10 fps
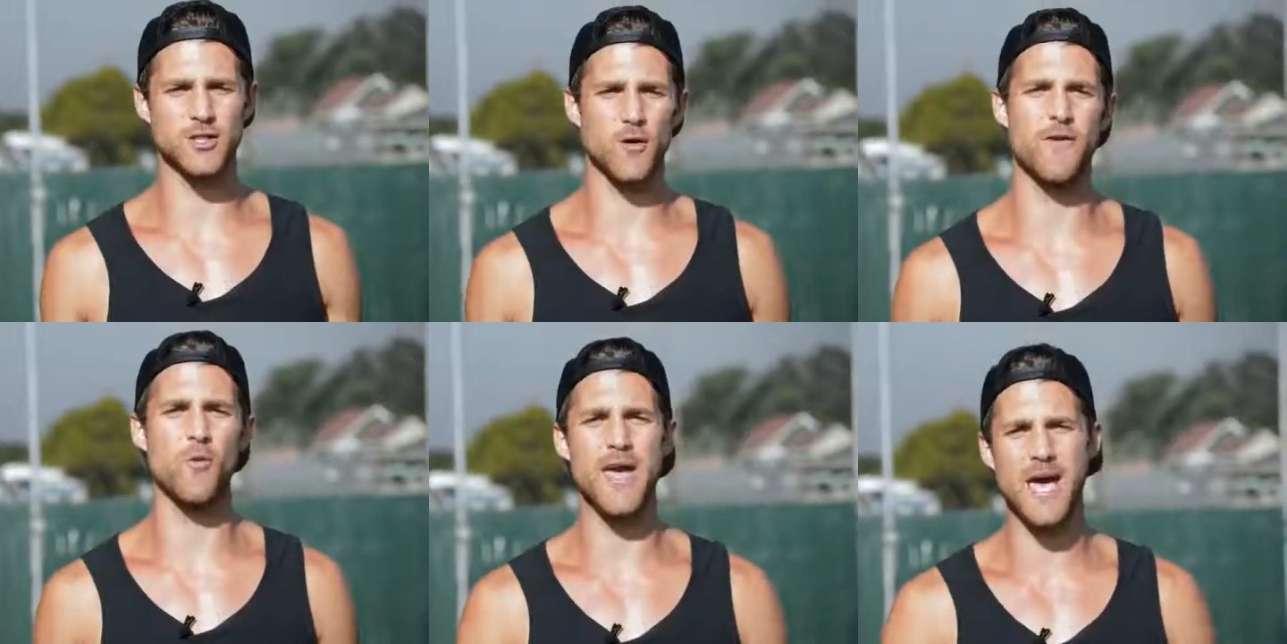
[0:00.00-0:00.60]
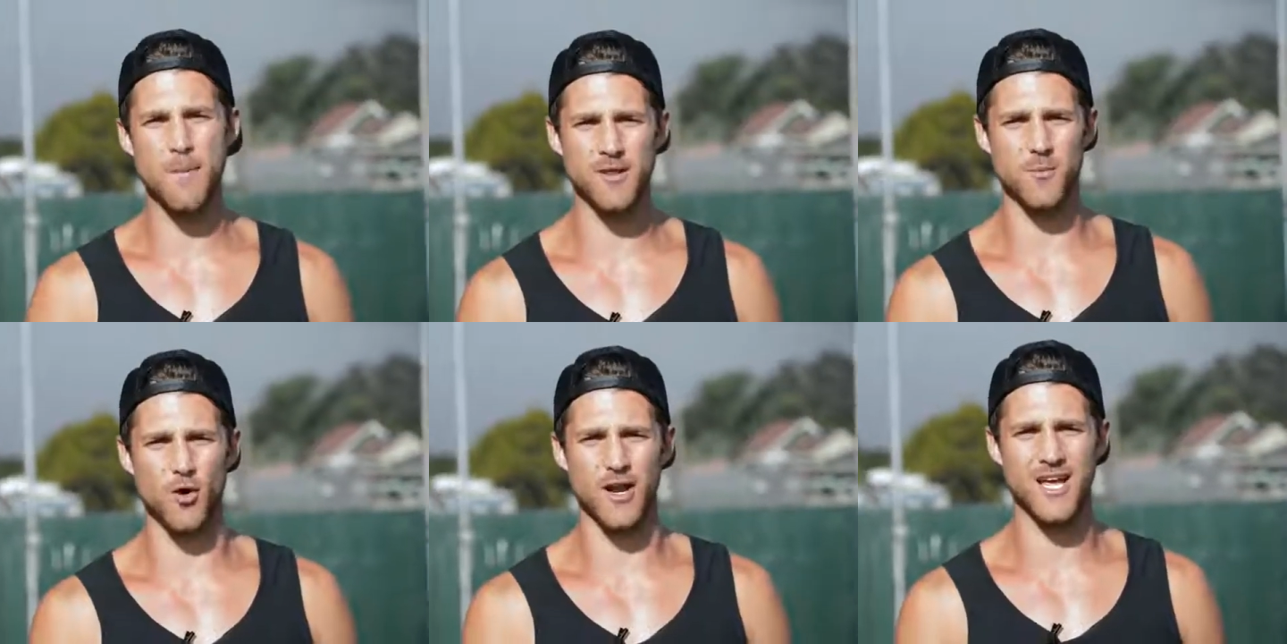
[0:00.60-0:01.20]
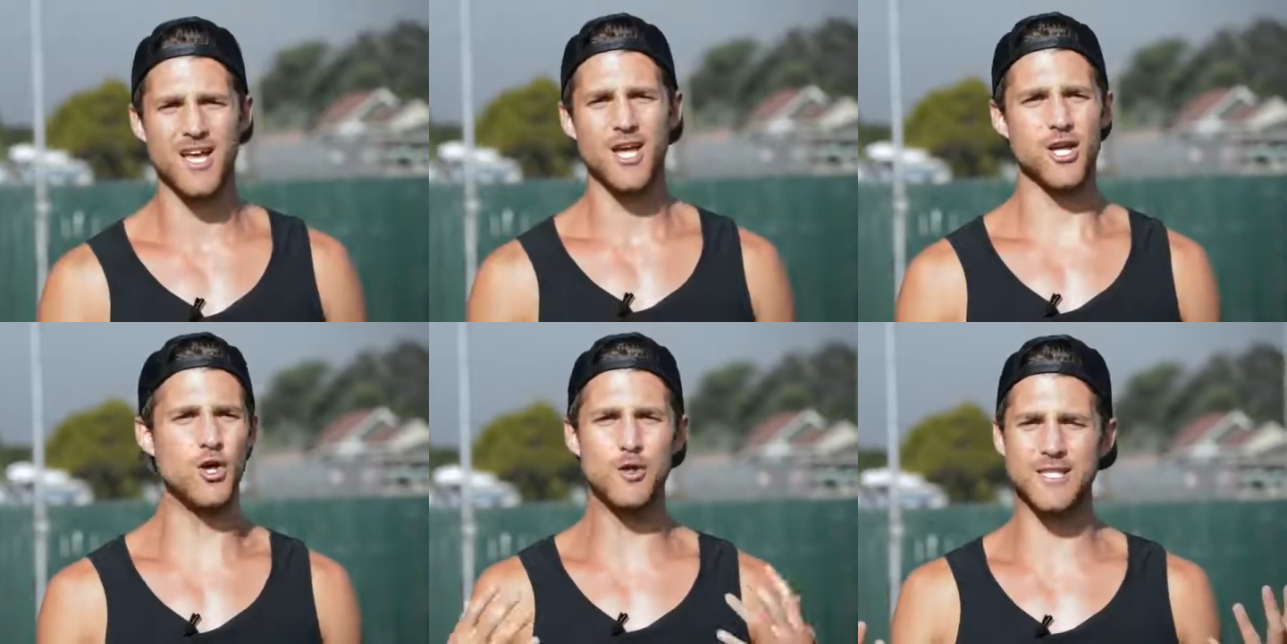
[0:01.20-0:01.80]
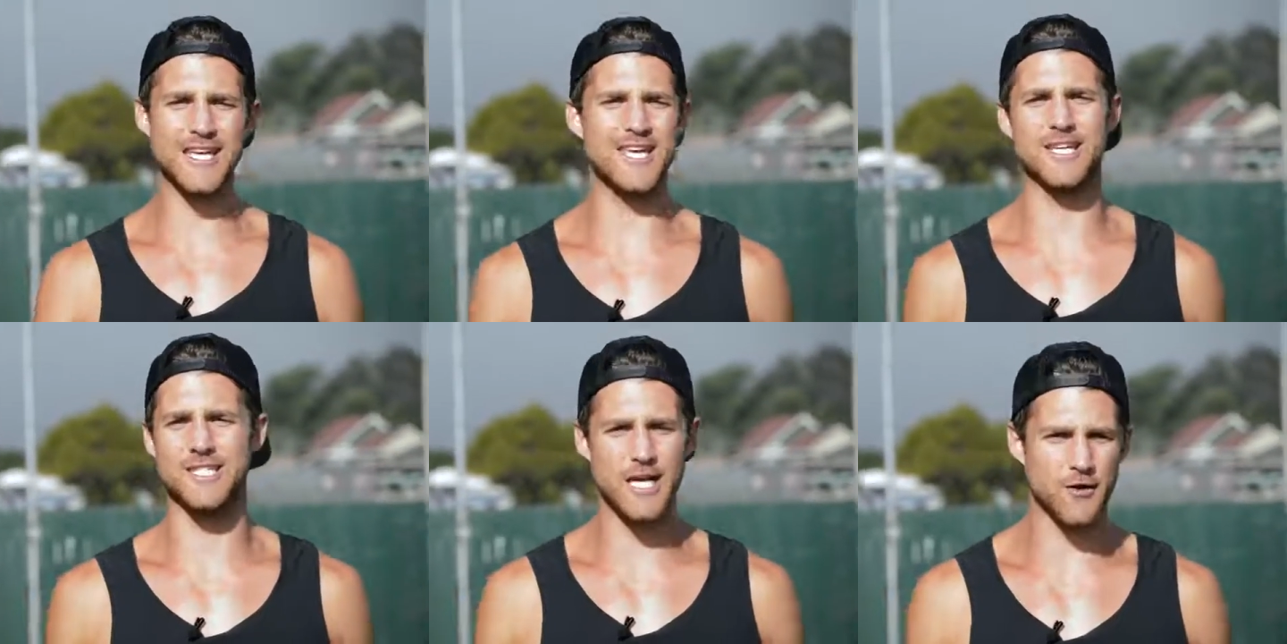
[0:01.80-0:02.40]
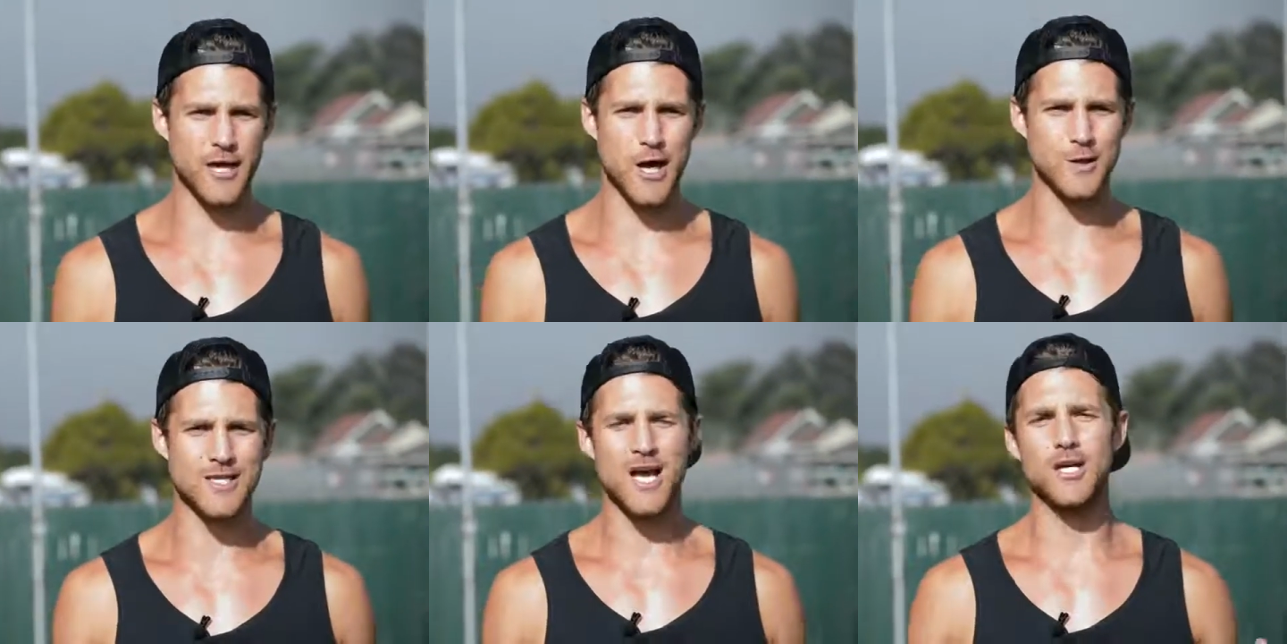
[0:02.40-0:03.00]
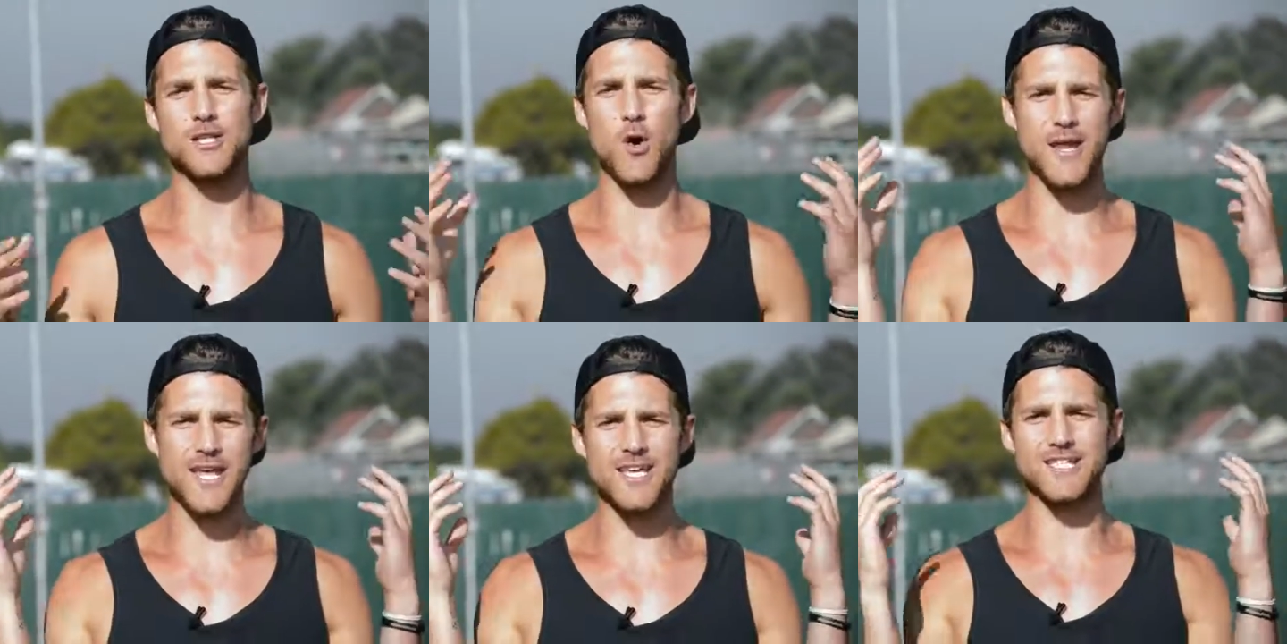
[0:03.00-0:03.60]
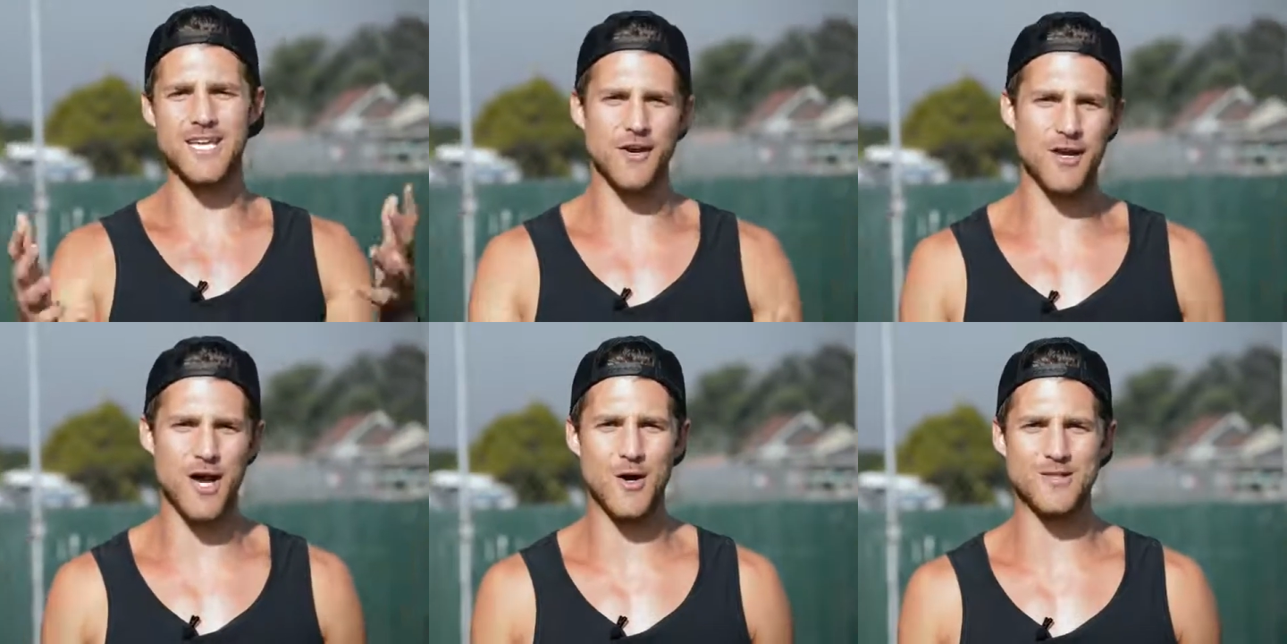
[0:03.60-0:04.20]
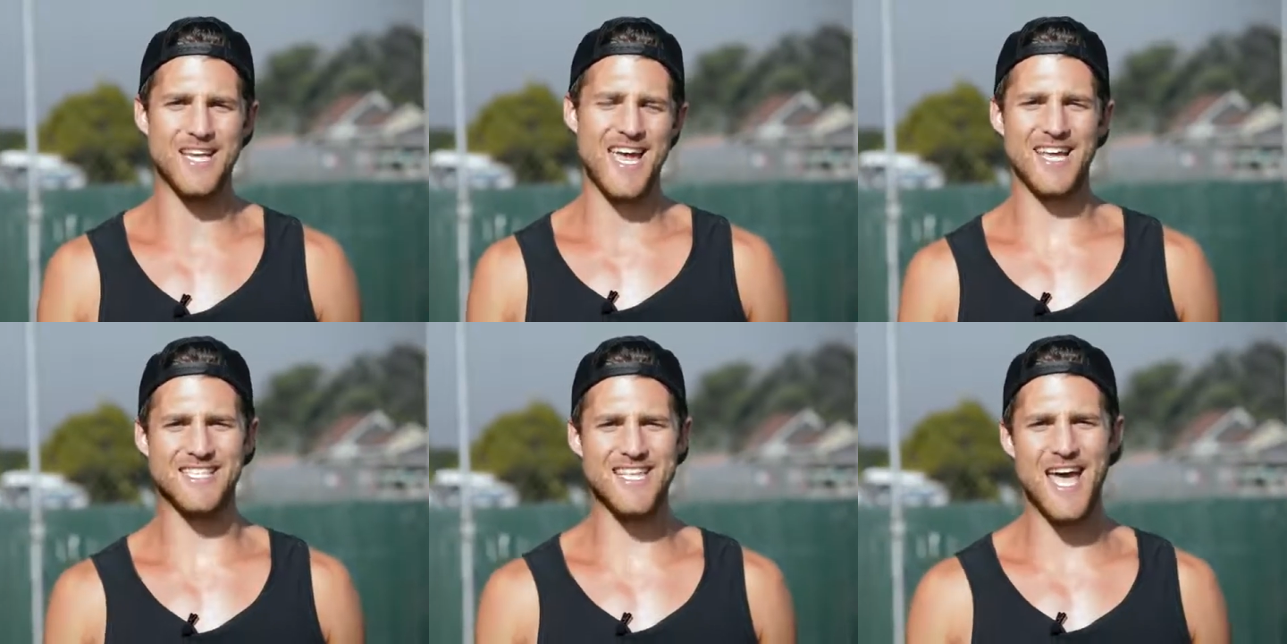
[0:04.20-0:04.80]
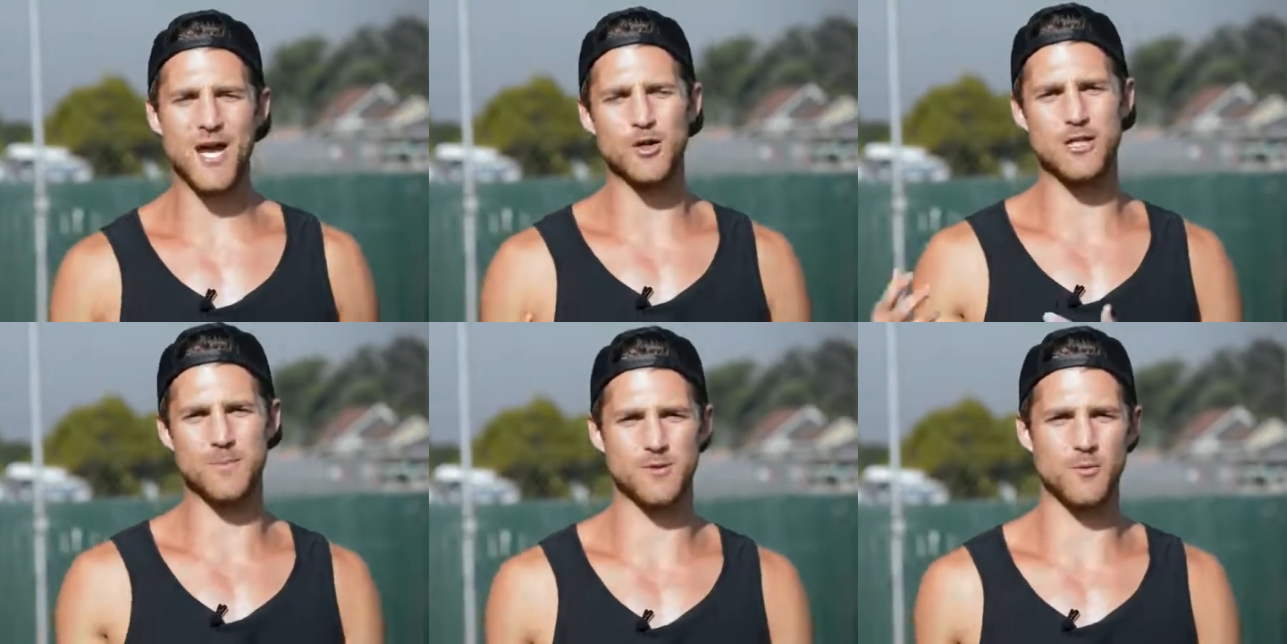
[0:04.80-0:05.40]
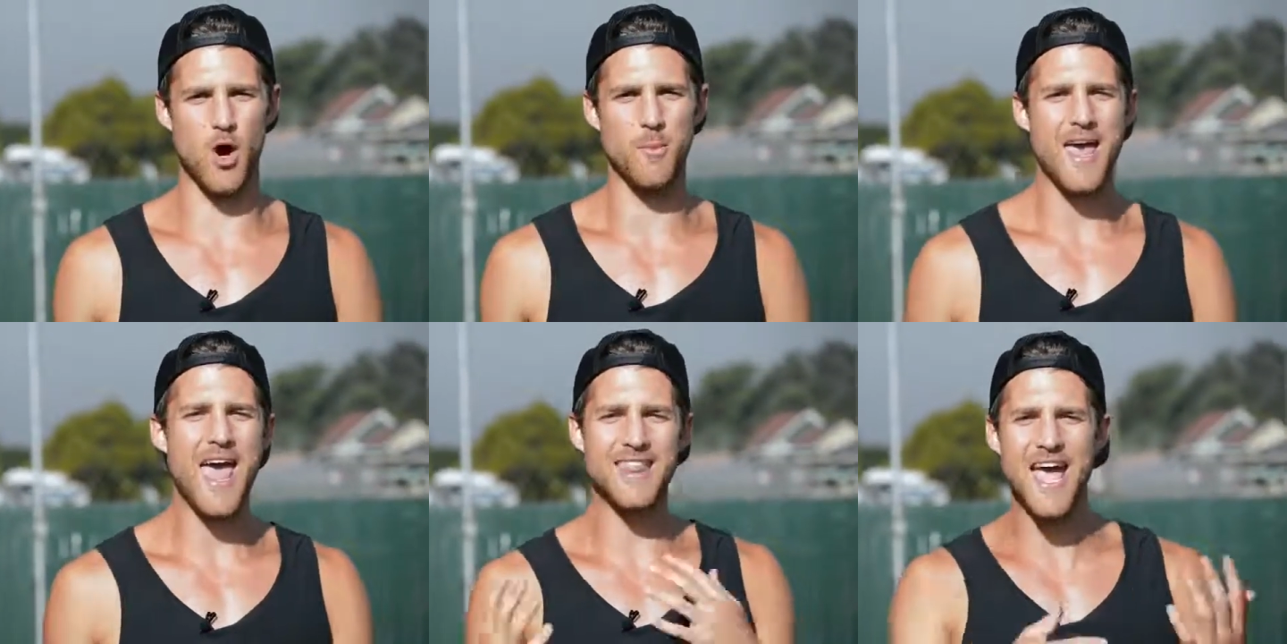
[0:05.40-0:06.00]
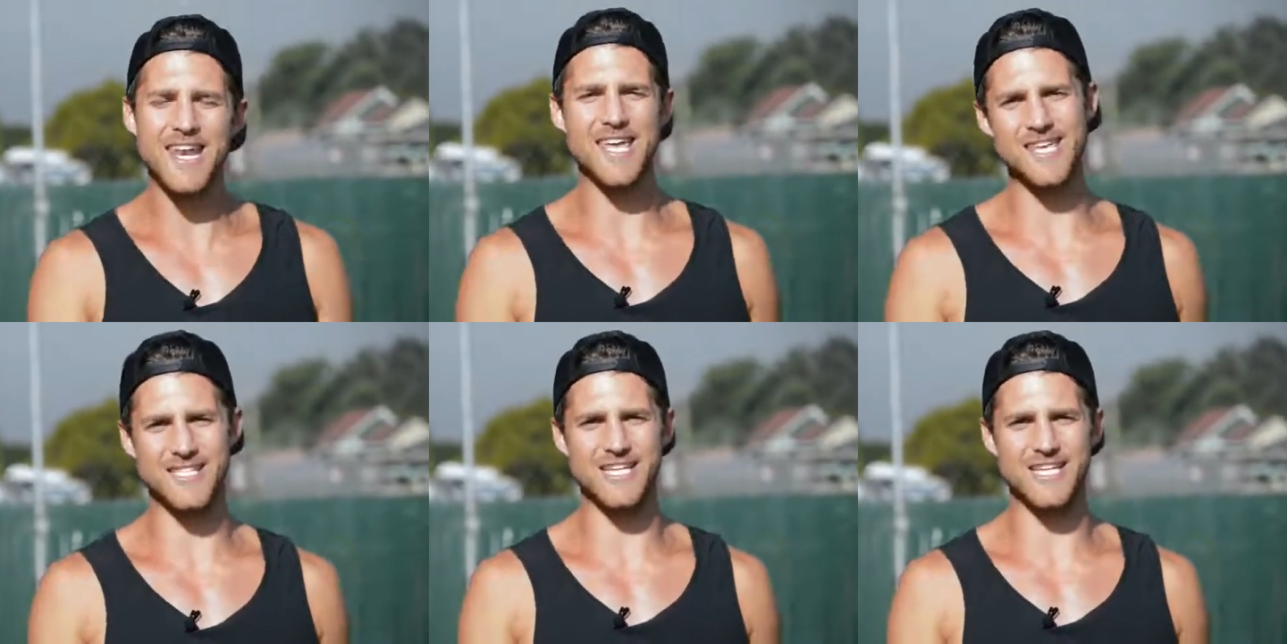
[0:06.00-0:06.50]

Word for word: So if you wake up in the morning, usually eat your Cheerios, don't eat your Cheerios, instead go jump some rope and then eat your